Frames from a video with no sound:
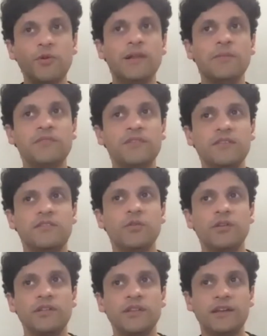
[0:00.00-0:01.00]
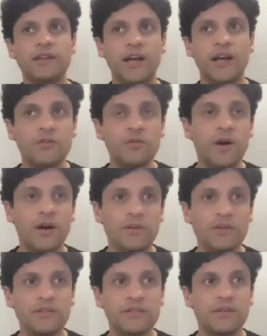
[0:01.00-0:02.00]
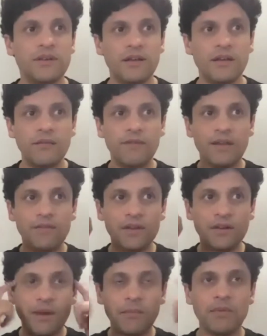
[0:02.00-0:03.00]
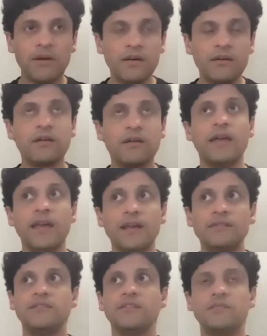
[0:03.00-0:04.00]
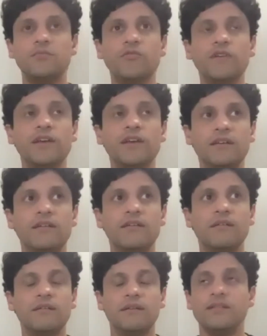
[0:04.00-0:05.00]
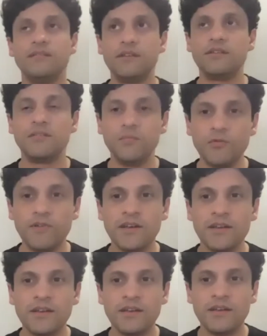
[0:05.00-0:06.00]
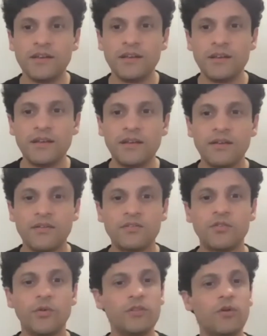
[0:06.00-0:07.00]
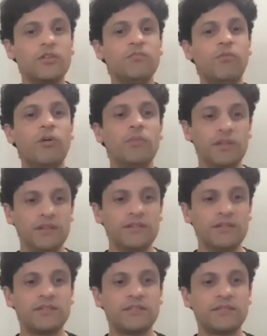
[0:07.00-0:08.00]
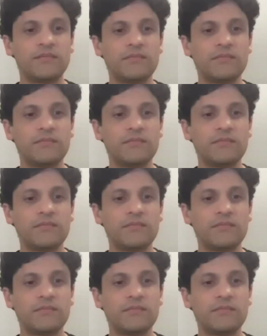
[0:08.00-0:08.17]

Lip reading: glimpses during the entire 2 hours. when we remember, hey, it's just a movie. It's just a movie. So in those moments,